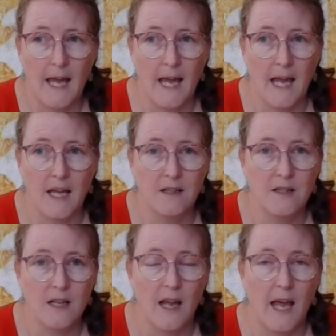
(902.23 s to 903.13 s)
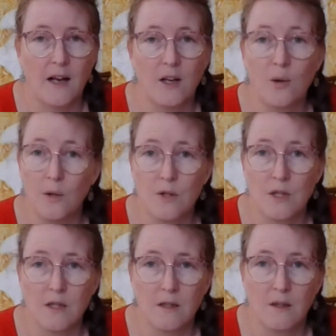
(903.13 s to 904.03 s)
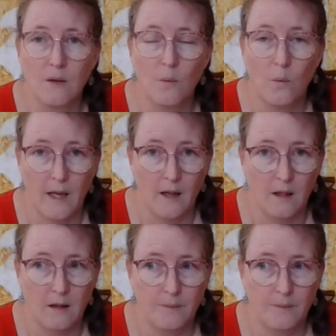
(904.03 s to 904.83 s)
and how to quilt it well.